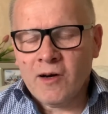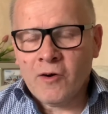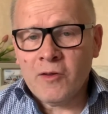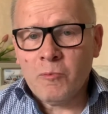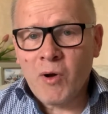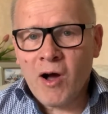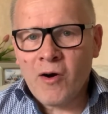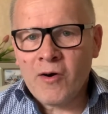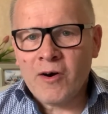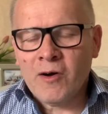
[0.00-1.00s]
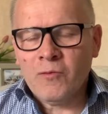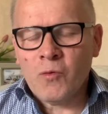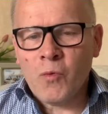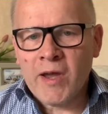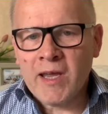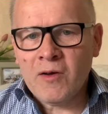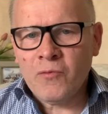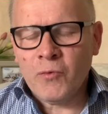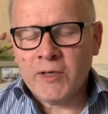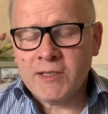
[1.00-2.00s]
or the power of a wave,
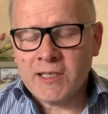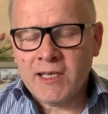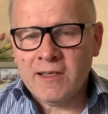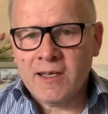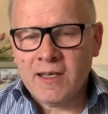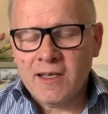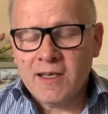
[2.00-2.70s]
we see the